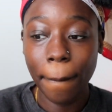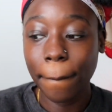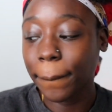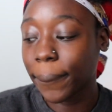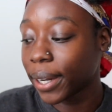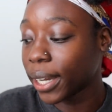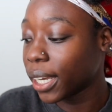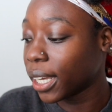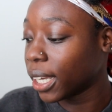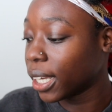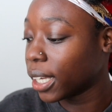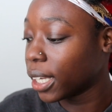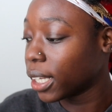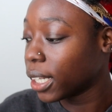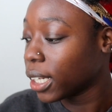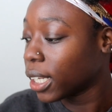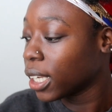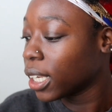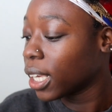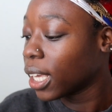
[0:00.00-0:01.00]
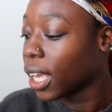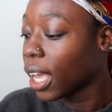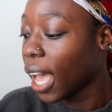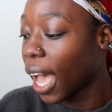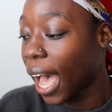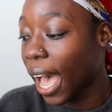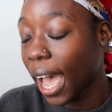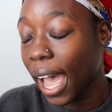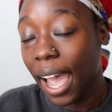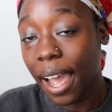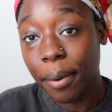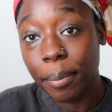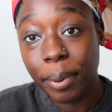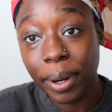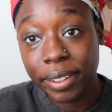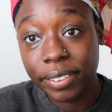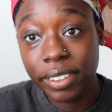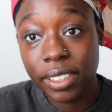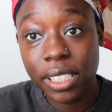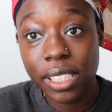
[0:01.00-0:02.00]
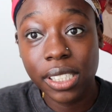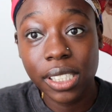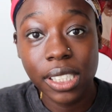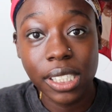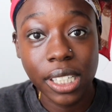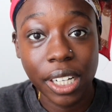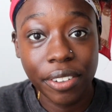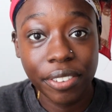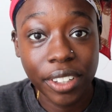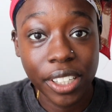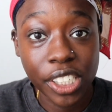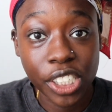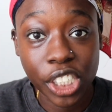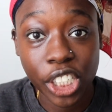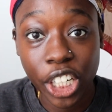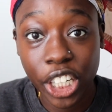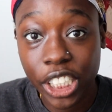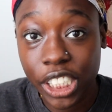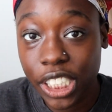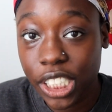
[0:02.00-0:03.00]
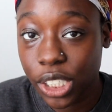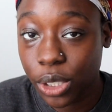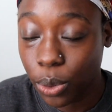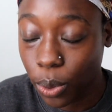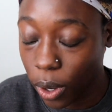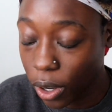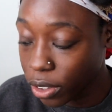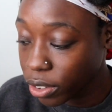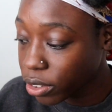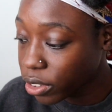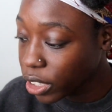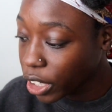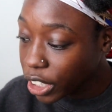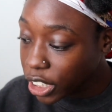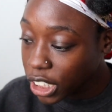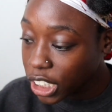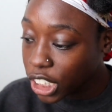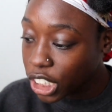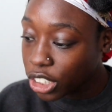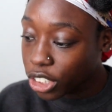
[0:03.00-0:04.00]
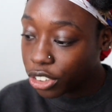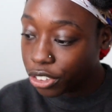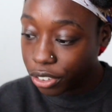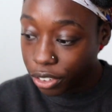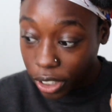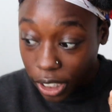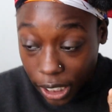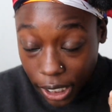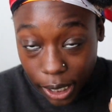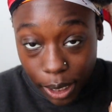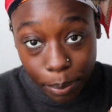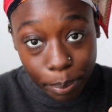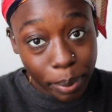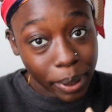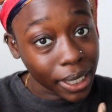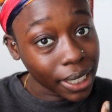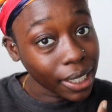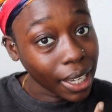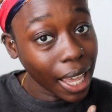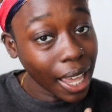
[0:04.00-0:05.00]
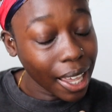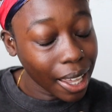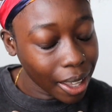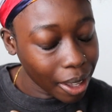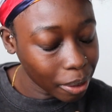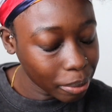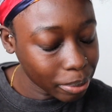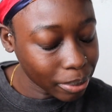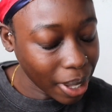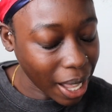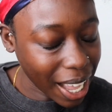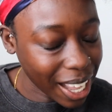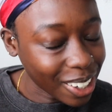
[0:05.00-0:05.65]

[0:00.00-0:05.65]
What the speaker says: But I had breakfast and stuff. It is currently 12:33 p.m.